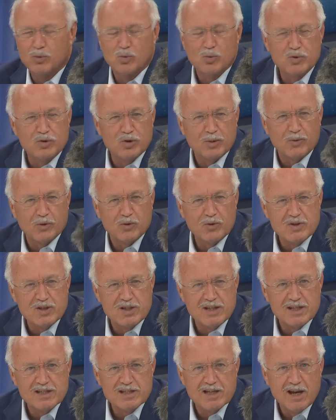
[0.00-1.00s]
figures and
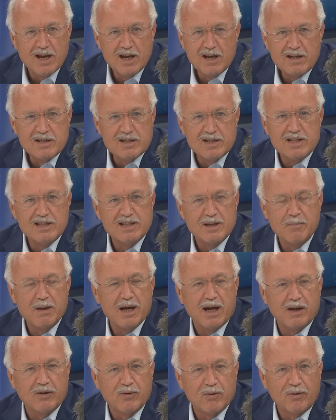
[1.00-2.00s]
treatments. He knows
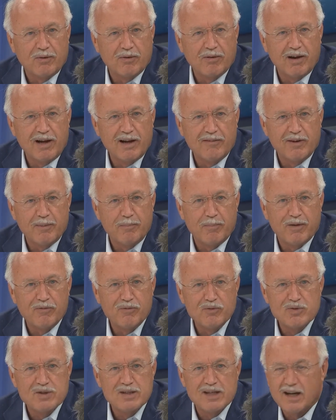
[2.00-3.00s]
everything in my
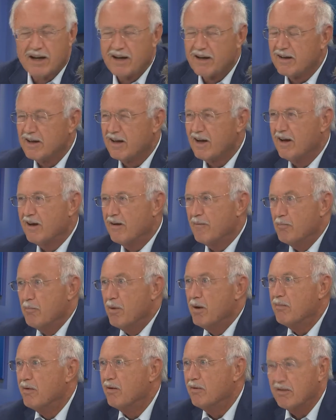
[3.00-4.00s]
record. It's miraculous.
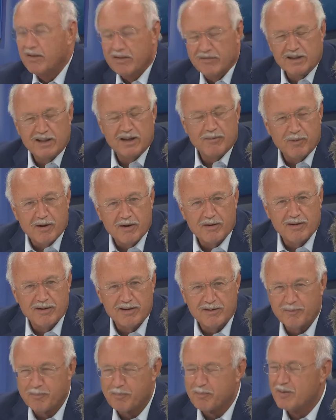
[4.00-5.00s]
She had never seen a
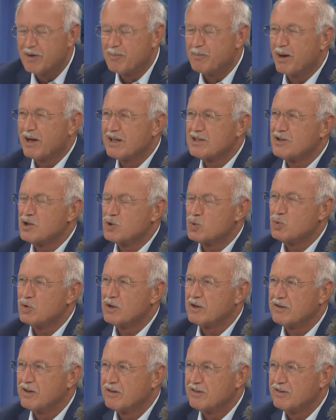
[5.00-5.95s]
doctor like this, and even